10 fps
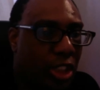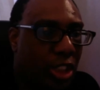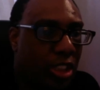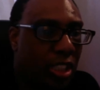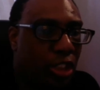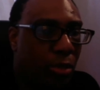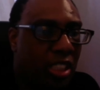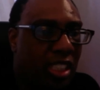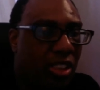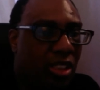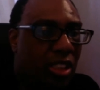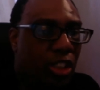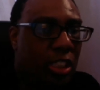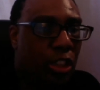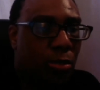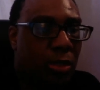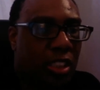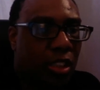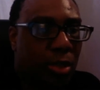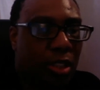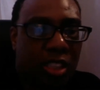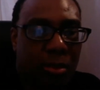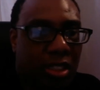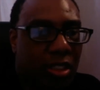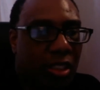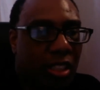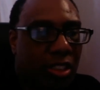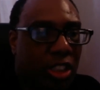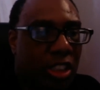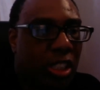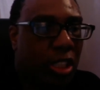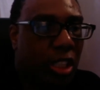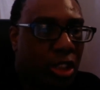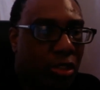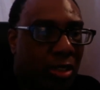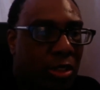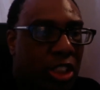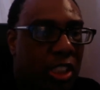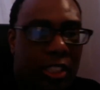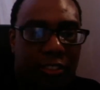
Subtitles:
schedule meeting. Schedule meeting, but I won't let me click on screen share.